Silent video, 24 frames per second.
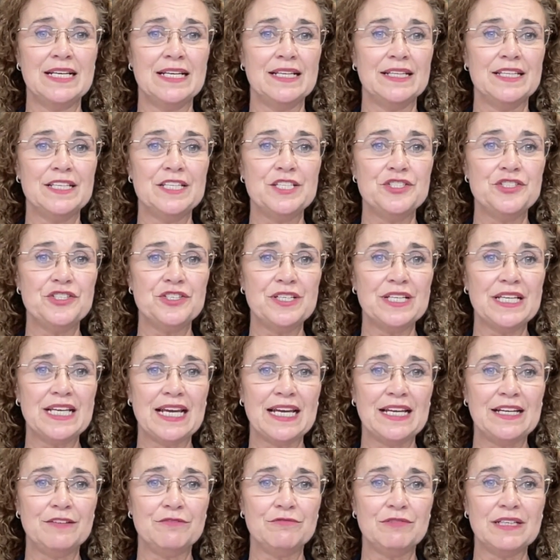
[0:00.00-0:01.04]
The
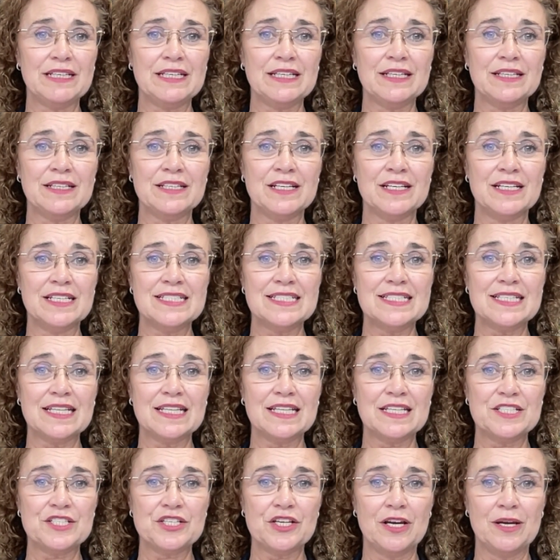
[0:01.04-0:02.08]
adjudicator recognised that
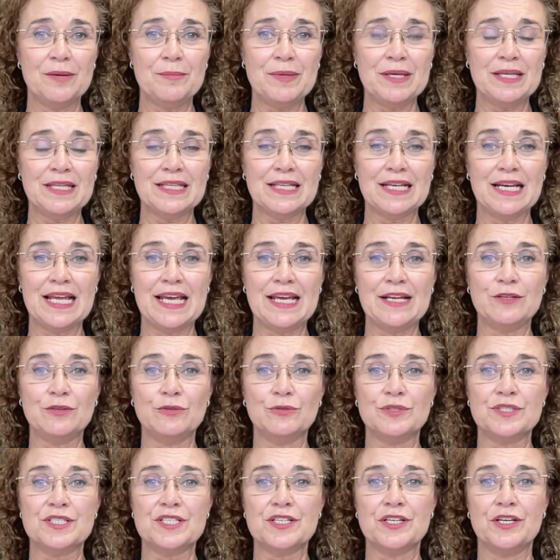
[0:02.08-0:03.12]
the timing of the
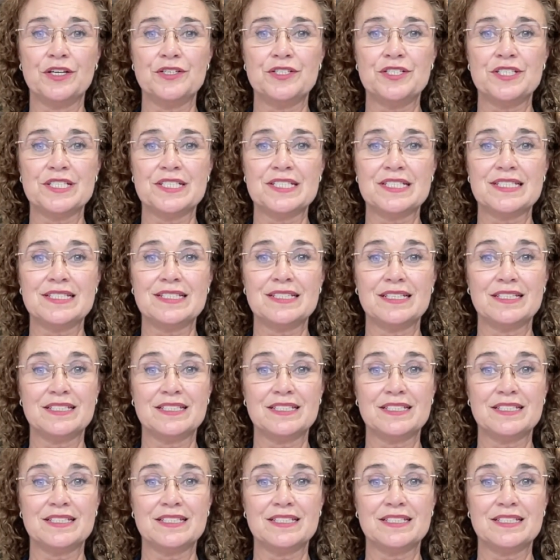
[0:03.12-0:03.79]
landlord's notice